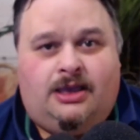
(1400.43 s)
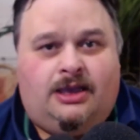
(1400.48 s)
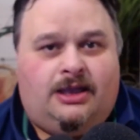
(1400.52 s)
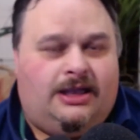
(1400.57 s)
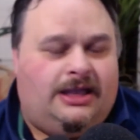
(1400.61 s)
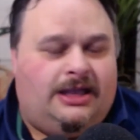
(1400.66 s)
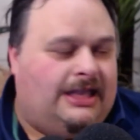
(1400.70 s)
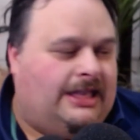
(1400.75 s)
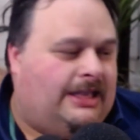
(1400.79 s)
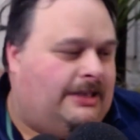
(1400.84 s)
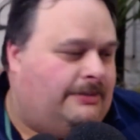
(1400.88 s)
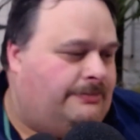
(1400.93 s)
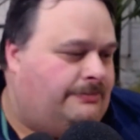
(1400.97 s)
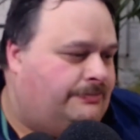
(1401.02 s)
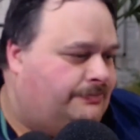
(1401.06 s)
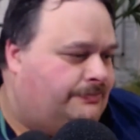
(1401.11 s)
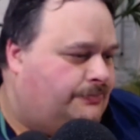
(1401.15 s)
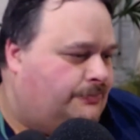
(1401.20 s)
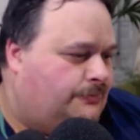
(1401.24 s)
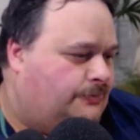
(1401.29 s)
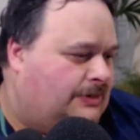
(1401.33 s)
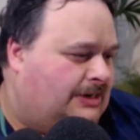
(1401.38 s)
When
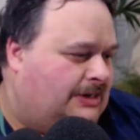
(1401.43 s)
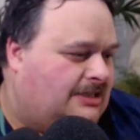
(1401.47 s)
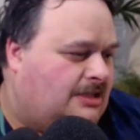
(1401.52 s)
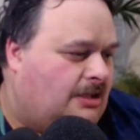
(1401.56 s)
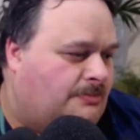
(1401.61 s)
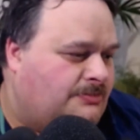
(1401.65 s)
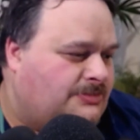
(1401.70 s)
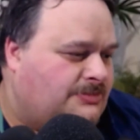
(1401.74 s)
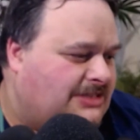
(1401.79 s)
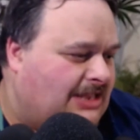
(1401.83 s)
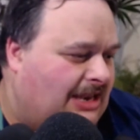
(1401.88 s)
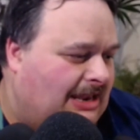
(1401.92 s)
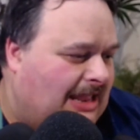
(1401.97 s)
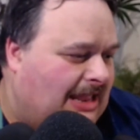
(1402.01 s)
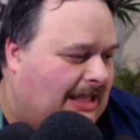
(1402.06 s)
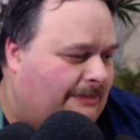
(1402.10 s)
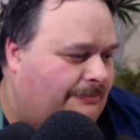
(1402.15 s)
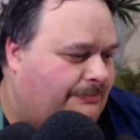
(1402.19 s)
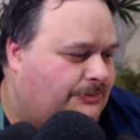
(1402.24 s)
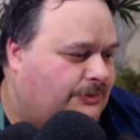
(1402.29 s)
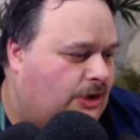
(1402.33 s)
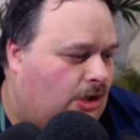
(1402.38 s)
it comes to
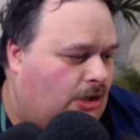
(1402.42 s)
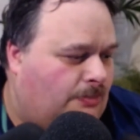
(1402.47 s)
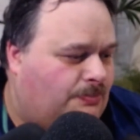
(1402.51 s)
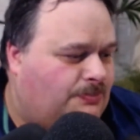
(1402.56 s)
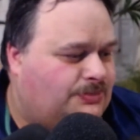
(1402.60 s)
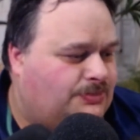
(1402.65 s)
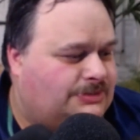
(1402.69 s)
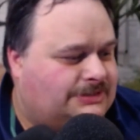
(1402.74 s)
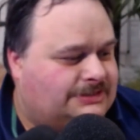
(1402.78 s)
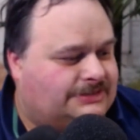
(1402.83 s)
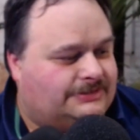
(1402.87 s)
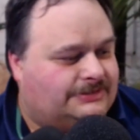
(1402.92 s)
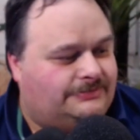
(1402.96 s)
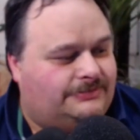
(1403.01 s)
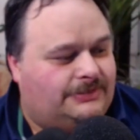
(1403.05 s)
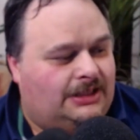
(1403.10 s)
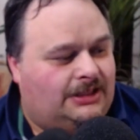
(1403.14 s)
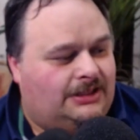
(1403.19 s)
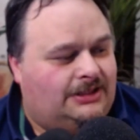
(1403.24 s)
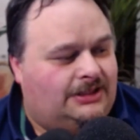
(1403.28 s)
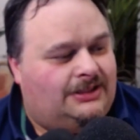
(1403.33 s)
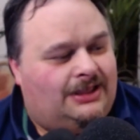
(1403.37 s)
laptops,
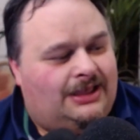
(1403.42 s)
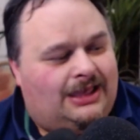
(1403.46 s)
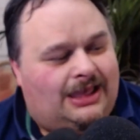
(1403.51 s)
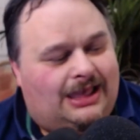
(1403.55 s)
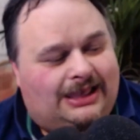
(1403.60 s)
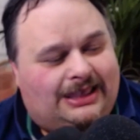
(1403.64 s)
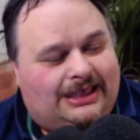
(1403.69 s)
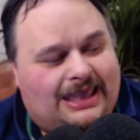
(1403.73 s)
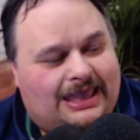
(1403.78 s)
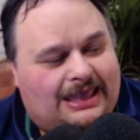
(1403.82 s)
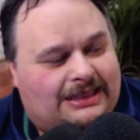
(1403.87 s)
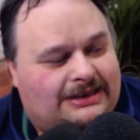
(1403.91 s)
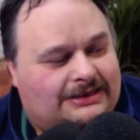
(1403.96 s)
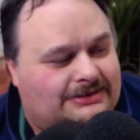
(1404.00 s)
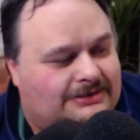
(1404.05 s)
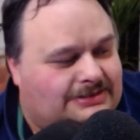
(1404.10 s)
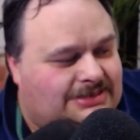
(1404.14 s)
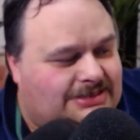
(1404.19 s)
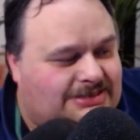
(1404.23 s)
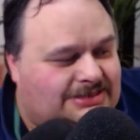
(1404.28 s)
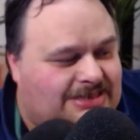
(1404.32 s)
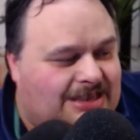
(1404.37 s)
again,
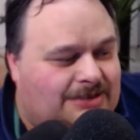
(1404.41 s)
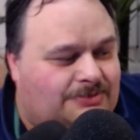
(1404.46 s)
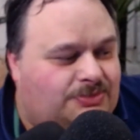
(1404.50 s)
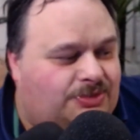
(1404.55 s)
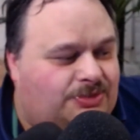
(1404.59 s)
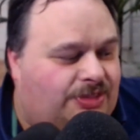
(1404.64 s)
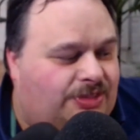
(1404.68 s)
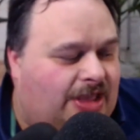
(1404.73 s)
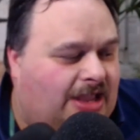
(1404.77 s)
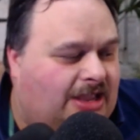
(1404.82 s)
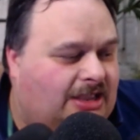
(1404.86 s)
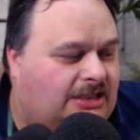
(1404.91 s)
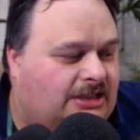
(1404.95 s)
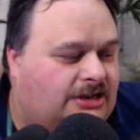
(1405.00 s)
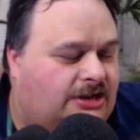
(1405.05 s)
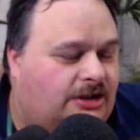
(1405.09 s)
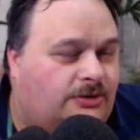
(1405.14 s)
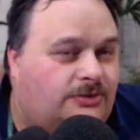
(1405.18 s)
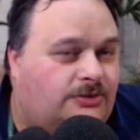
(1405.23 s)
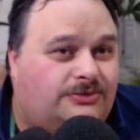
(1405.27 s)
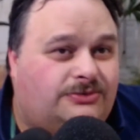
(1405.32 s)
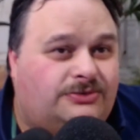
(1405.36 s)
it's the same thing.
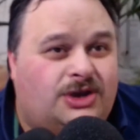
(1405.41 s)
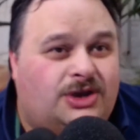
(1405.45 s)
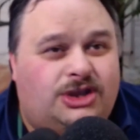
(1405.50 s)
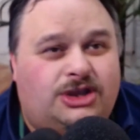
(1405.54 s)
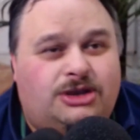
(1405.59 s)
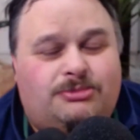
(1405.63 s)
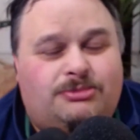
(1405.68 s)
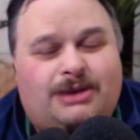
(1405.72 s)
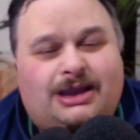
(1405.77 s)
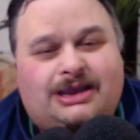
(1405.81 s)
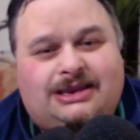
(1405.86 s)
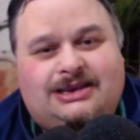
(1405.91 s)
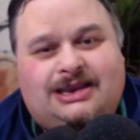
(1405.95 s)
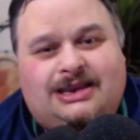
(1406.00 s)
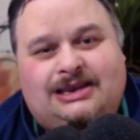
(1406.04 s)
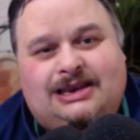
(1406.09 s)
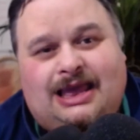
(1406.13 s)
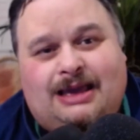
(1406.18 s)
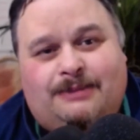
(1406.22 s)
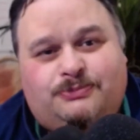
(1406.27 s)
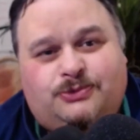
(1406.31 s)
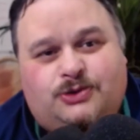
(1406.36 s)
You might need
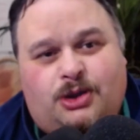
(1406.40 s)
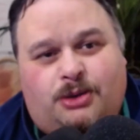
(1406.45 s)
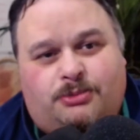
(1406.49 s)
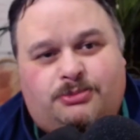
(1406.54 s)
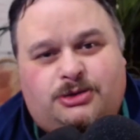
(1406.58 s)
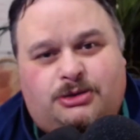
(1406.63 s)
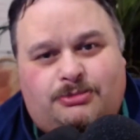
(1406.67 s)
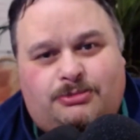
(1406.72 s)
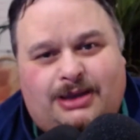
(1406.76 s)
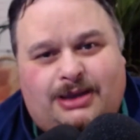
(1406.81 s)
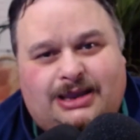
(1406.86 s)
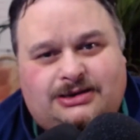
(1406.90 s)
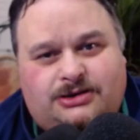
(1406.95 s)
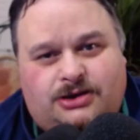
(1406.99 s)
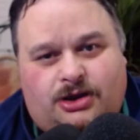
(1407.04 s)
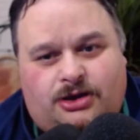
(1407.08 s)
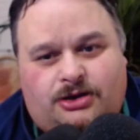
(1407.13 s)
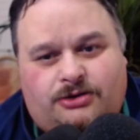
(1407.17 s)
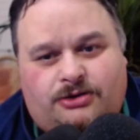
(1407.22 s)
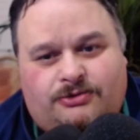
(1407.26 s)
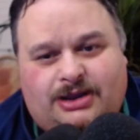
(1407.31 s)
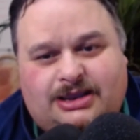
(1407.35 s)
a laptop, you might
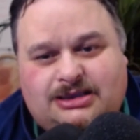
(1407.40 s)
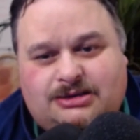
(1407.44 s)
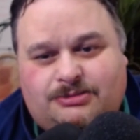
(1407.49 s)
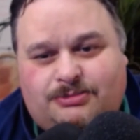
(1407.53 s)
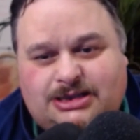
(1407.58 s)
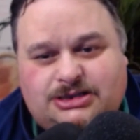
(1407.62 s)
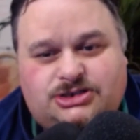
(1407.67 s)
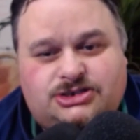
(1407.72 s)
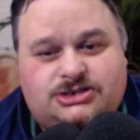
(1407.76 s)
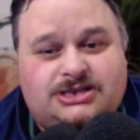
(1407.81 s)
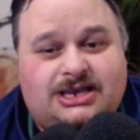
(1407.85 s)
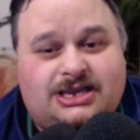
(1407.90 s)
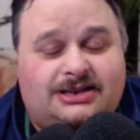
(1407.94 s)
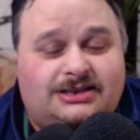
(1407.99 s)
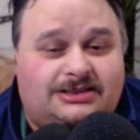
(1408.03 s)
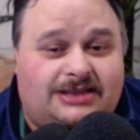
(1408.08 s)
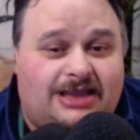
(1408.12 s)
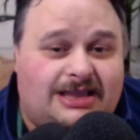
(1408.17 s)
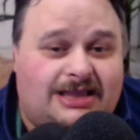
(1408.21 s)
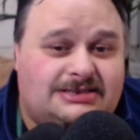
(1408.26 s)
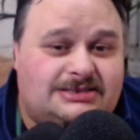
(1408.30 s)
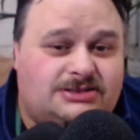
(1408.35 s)
not, right? You might just get a
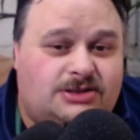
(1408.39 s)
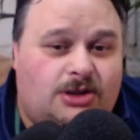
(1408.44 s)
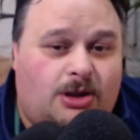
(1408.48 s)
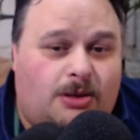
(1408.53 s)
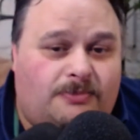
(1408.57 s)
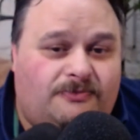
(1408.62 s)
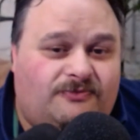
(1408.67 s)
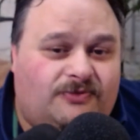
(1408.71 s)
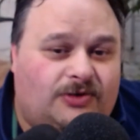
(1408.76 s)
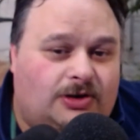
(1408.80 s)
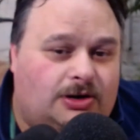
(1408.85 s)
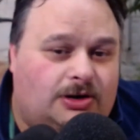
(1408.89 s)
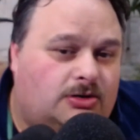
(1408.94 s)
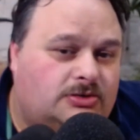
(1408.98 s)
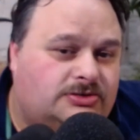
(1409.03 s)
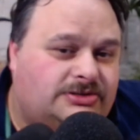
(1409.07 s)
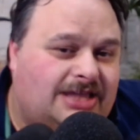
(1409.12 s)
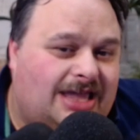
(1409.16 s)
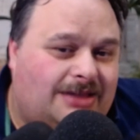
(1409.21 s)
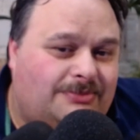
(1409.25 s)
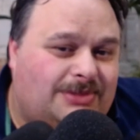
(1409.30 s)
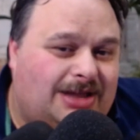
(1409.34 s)
desktop. For a long
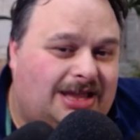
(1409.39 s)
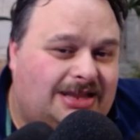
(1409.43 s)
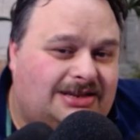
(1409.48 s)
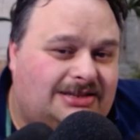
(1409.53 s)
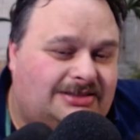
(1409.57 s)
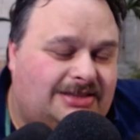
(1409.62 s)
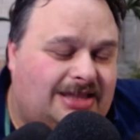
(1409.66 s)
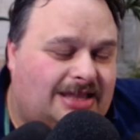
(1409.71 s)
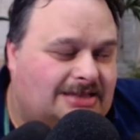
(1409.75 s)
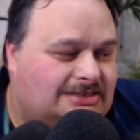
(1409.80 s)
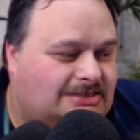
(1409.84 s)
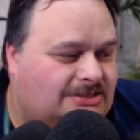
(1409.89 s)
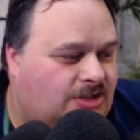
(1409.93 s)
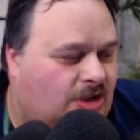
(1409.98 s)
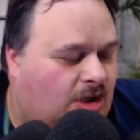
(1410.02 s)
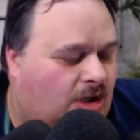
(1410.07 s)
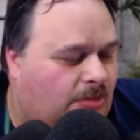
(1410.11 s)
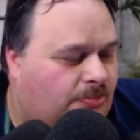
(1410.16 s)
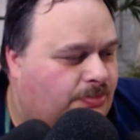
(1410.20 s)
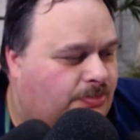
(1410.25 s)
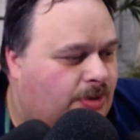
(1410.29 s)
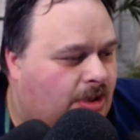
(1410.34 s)
time, I had a
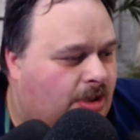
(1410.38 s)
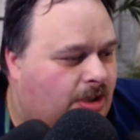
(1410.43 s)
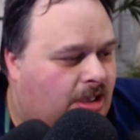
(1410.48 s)
desktop.